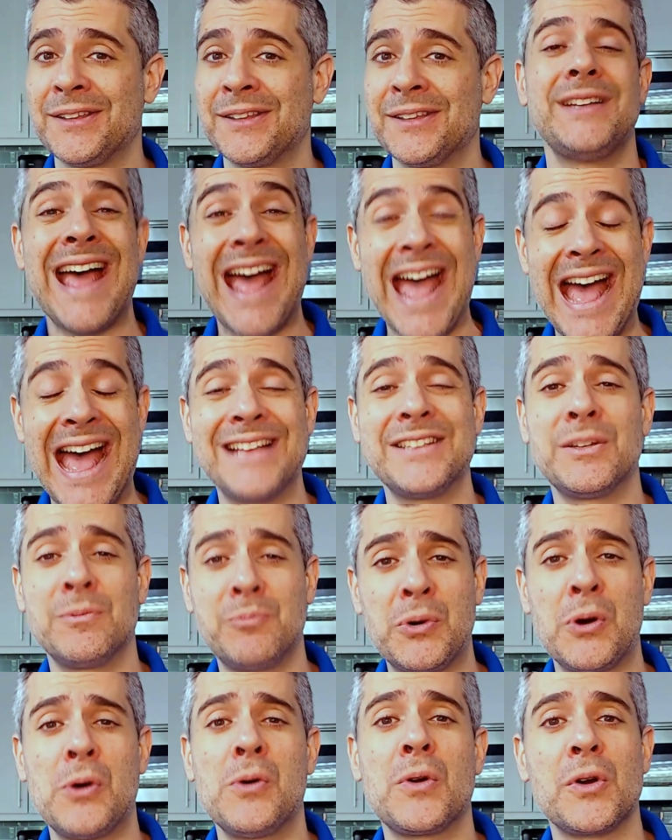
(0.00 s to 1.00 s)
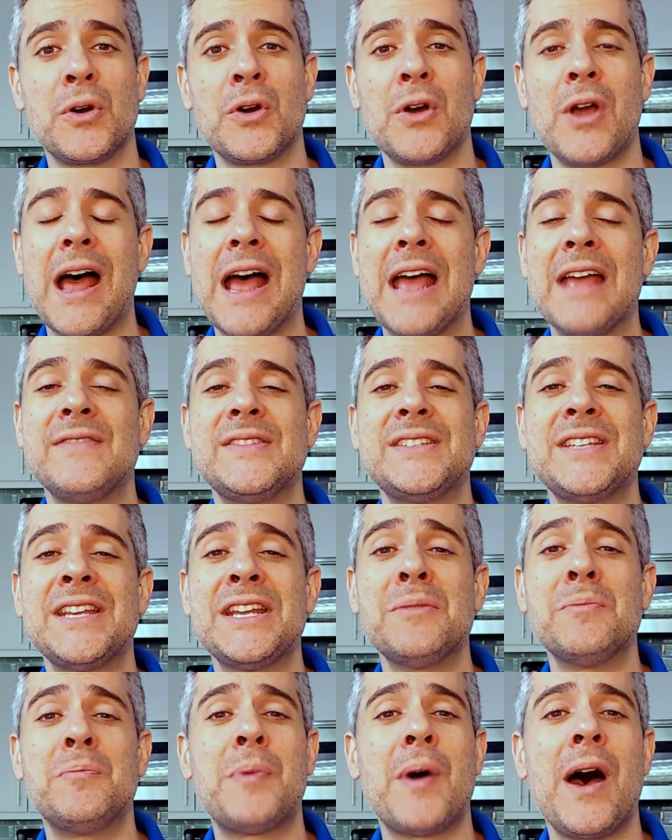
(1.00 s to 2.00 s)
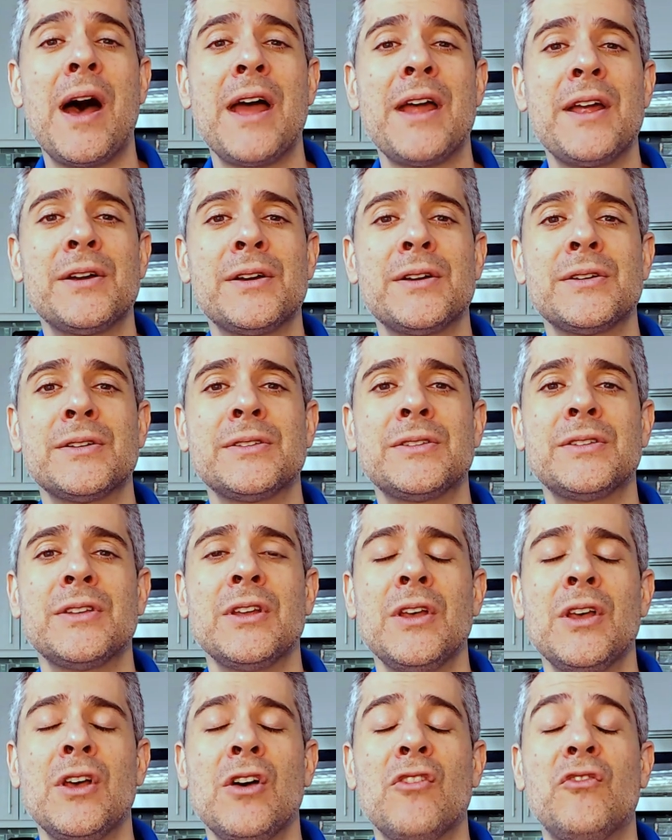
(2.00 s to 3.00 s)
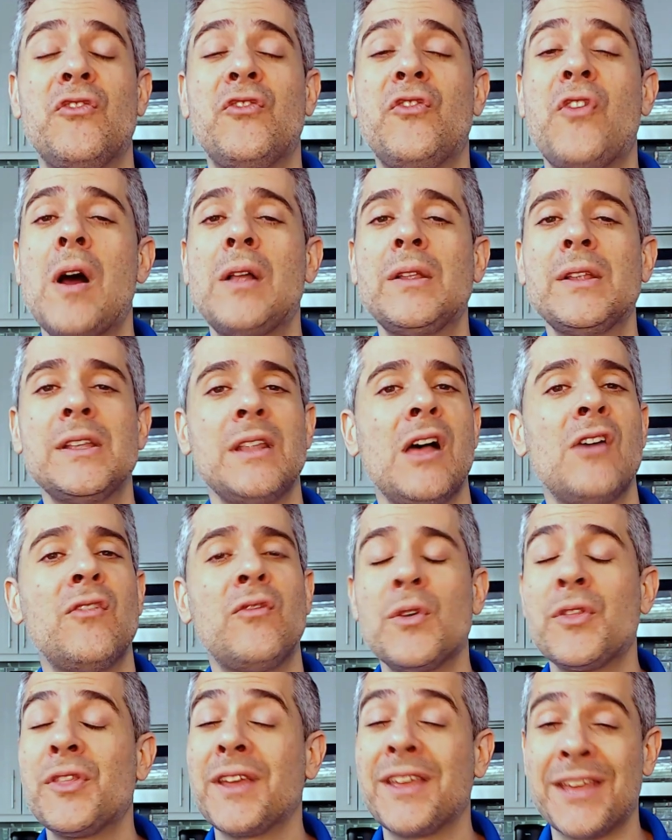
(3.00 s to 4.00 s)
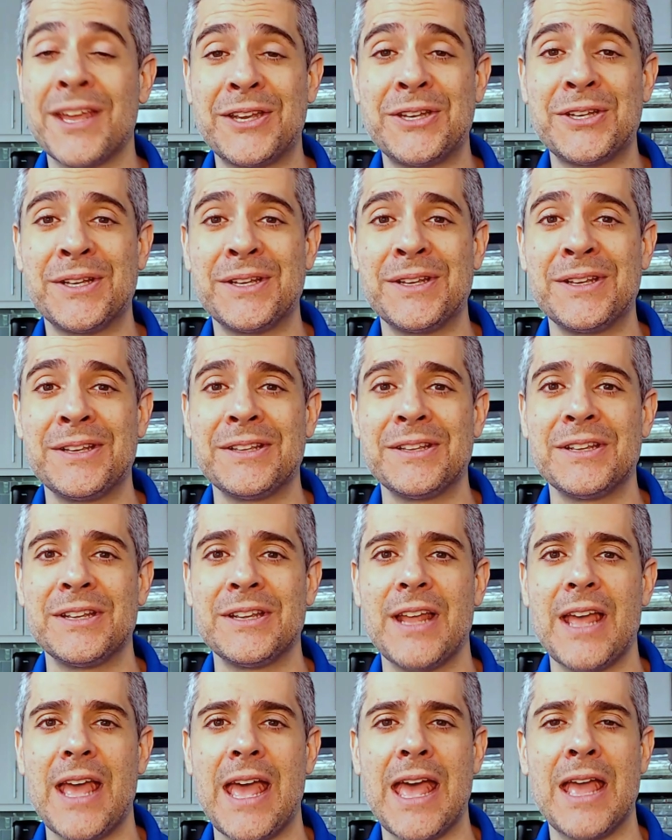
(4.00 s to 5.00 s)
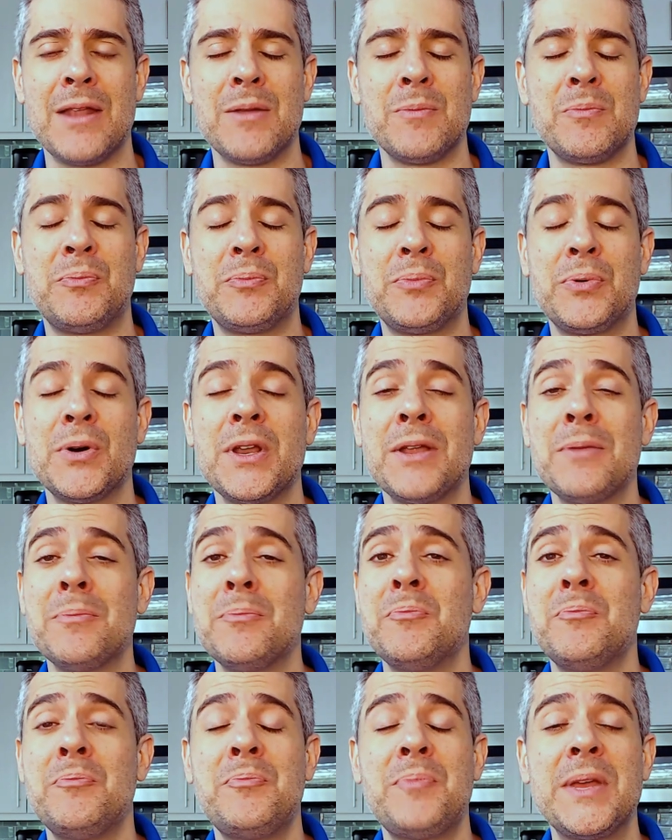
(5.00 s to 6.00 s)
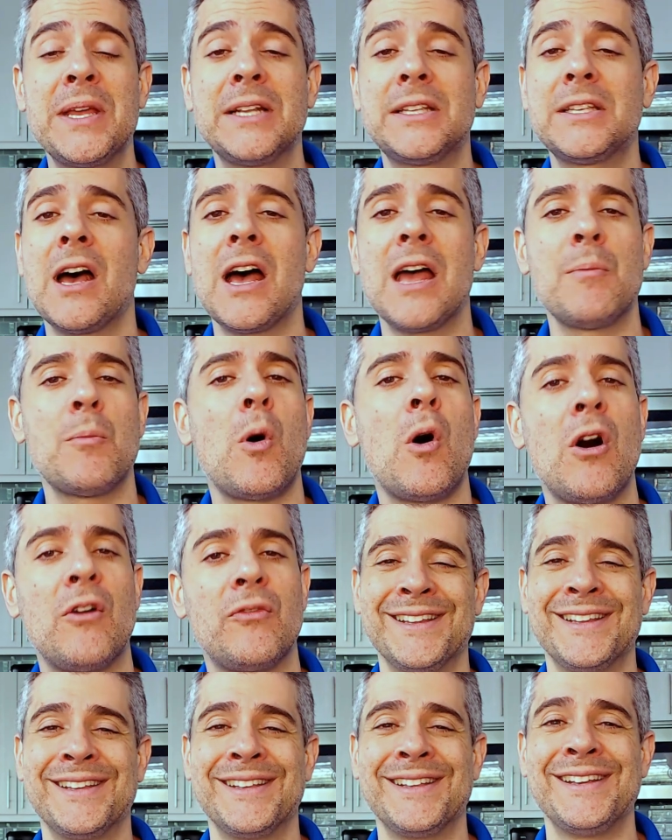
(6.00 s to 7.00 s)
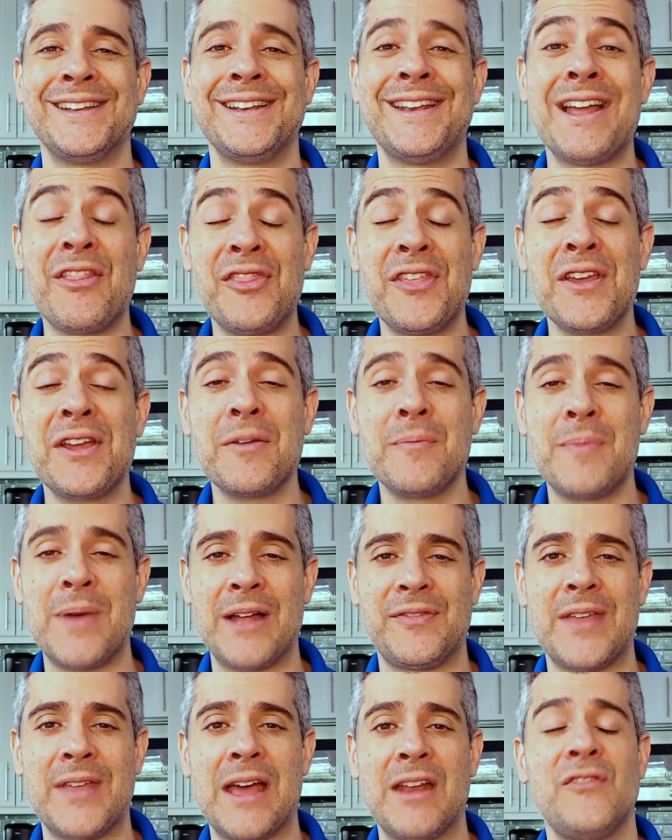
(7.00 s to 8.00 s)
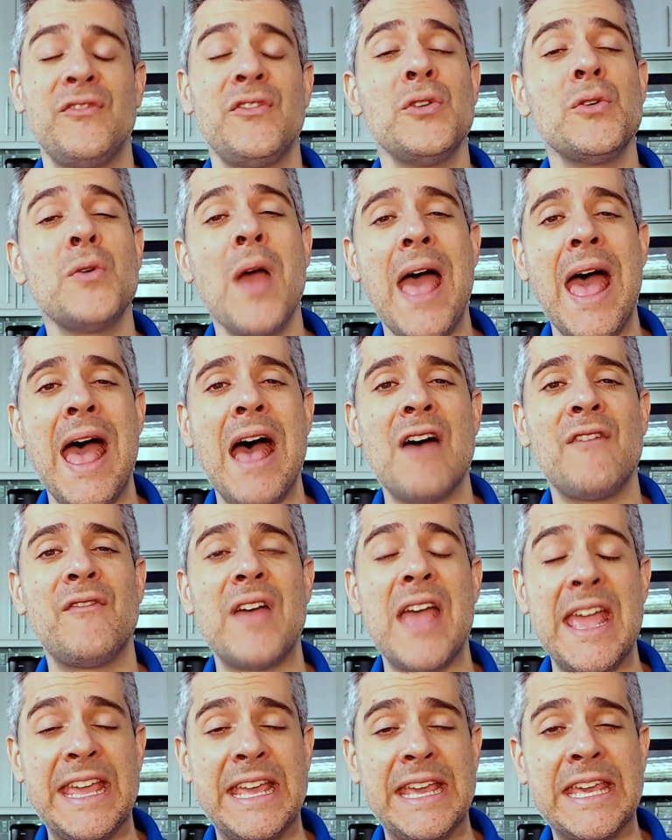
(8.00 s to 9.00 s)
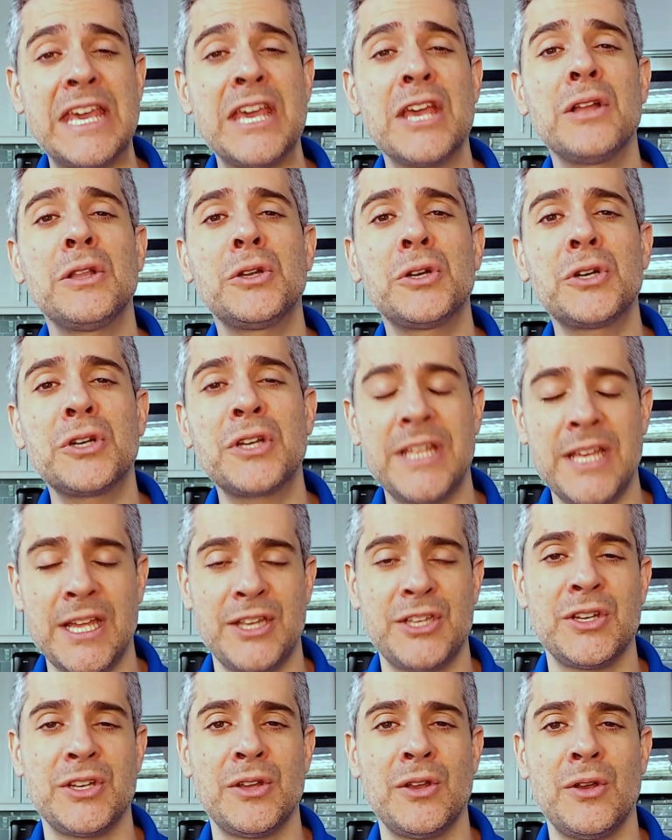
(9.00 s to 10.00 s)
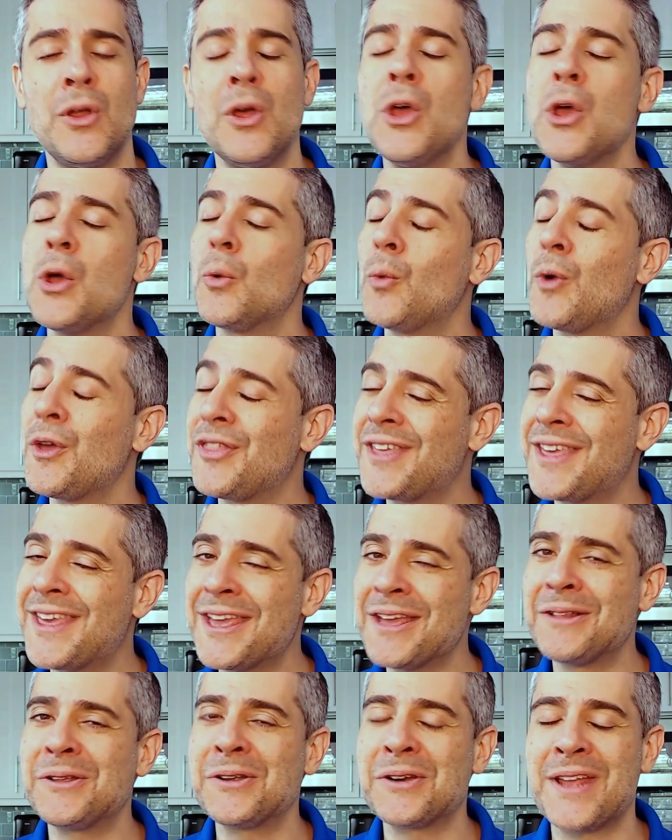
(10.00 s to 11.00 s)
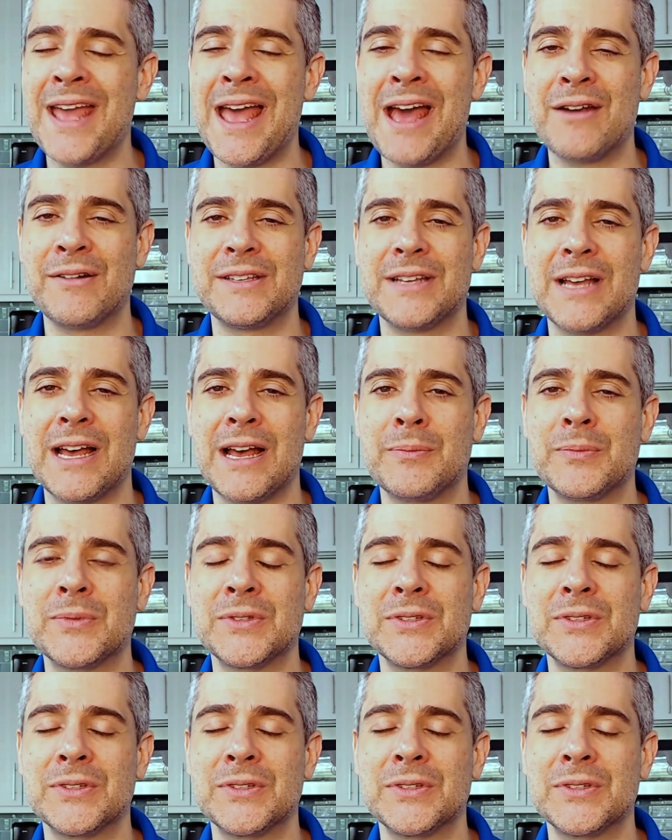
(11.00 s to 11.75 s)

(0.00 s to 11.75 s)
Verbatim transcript: As a broker, I've seen buyers fall in love with a kitchen and put in big time offers. Now think about that. If you have a killer kitchen with killer countertops,